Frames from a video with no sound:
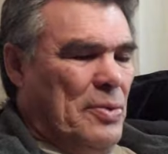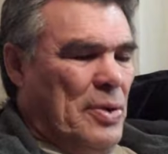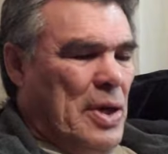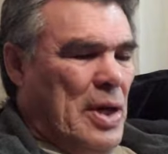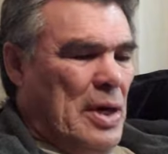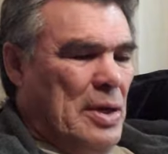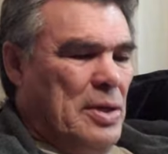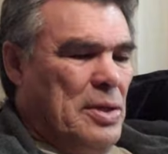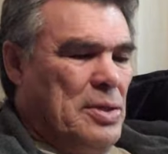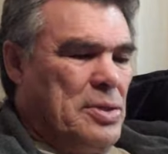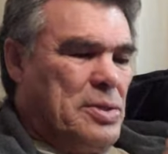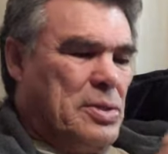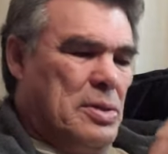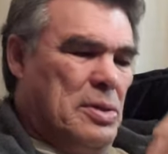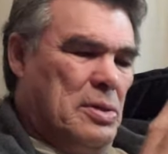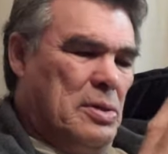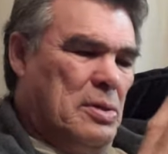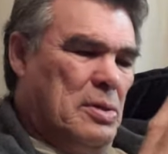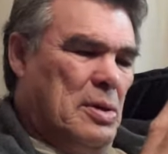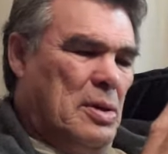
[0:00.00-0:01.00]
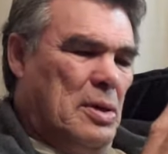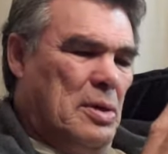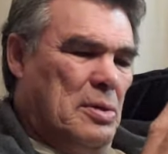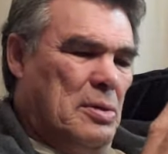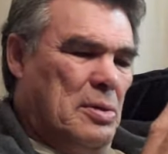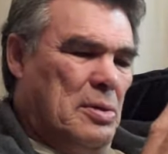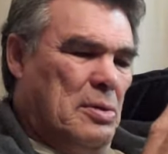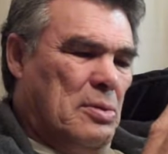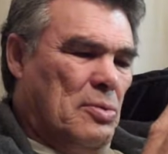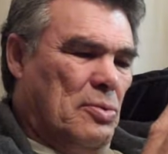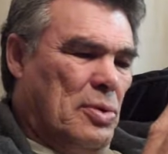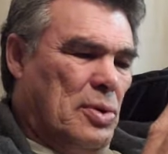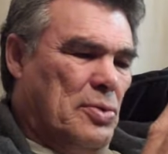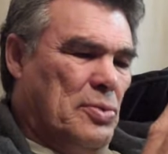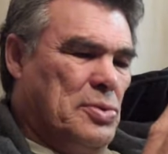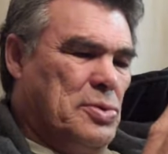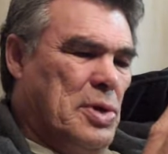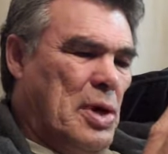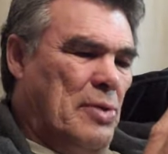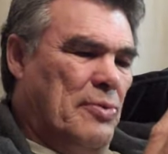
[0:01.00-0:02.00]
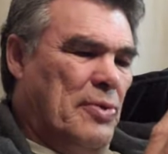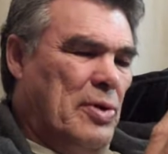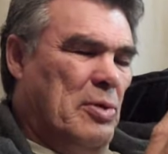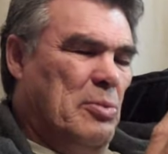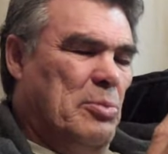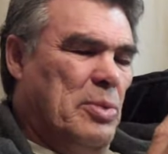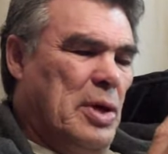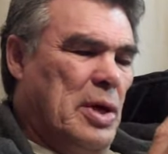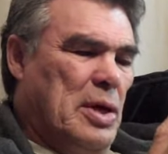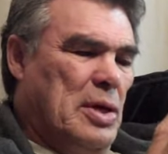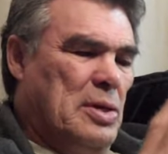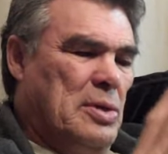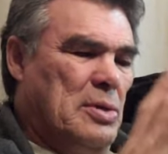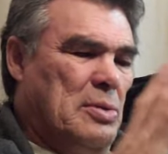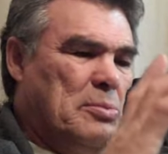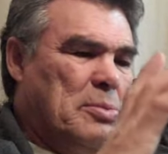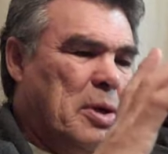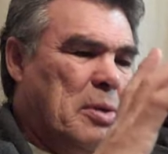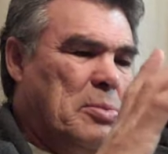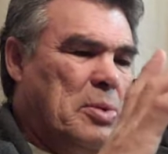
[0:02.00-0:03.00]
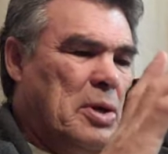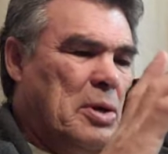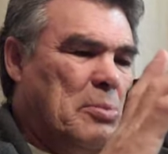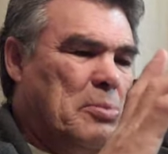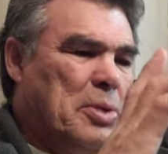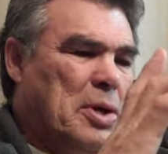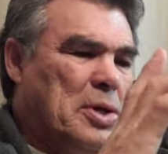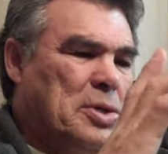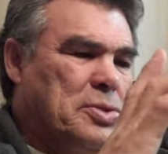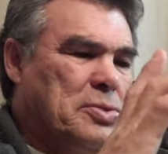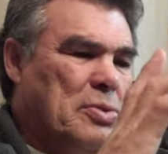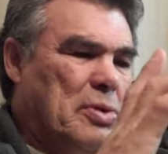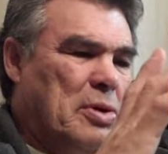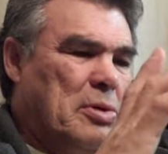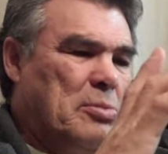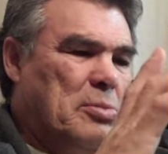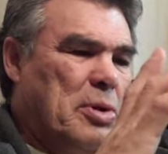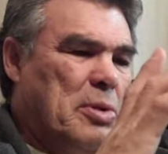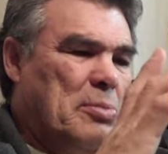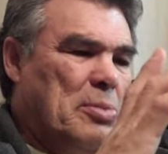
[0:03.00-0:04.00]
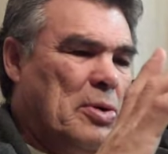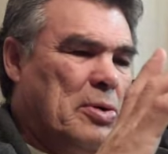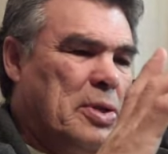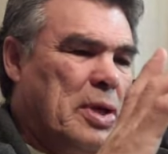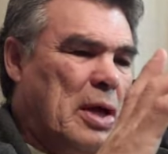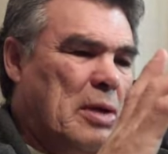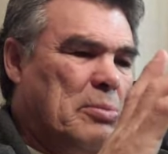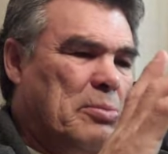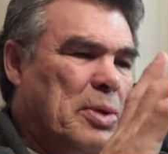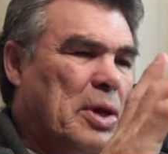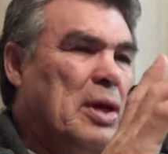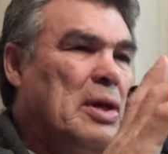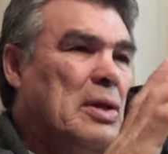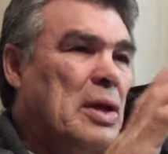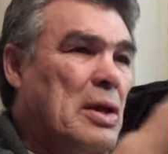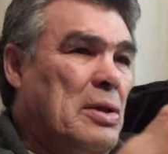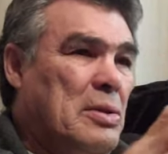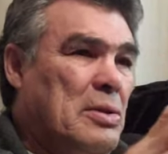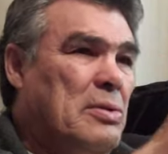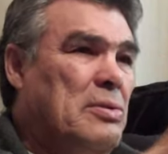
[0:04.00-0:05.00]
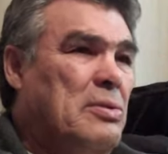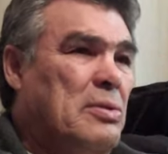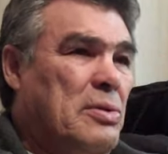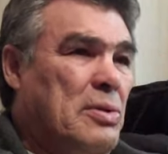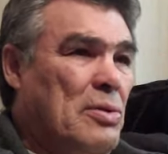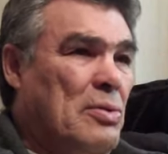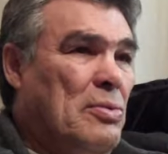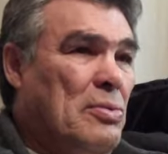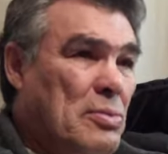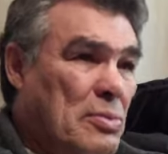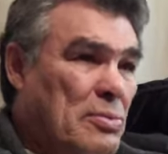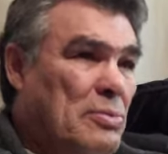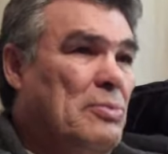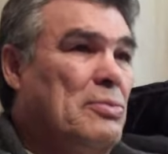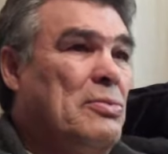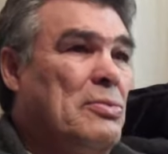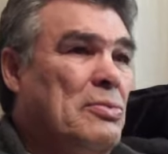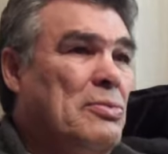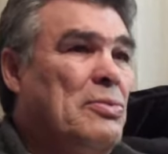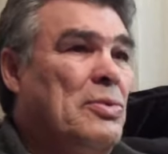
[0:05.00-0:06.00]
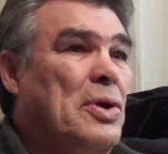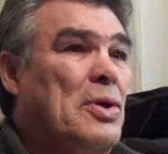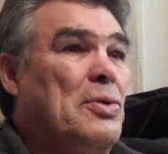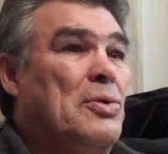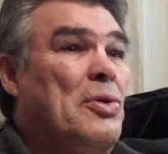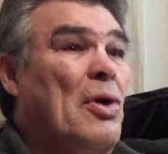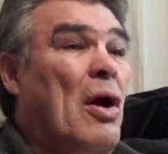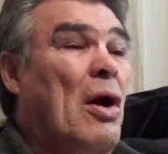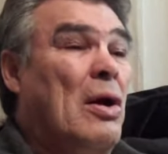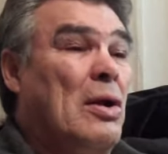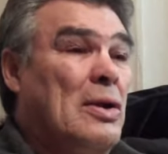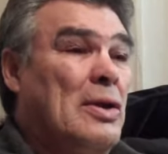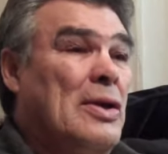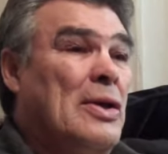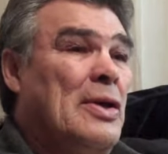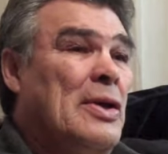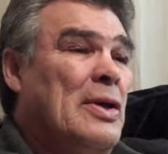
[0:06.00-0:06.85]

we had these, wood was not very big. Maybe the biggest one would be about that big that, we could haul.